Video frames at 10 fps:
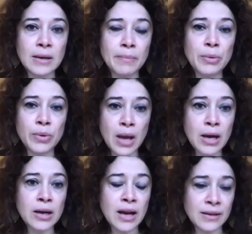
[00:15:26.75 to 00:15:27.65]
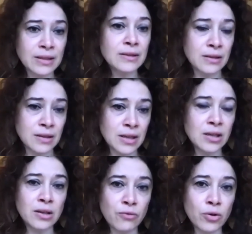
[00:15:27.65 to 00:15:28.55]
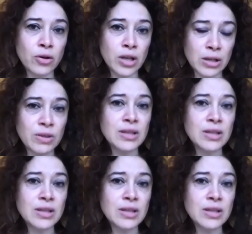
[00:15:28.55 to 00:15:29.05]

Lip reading: but we are, I think that the idea of working with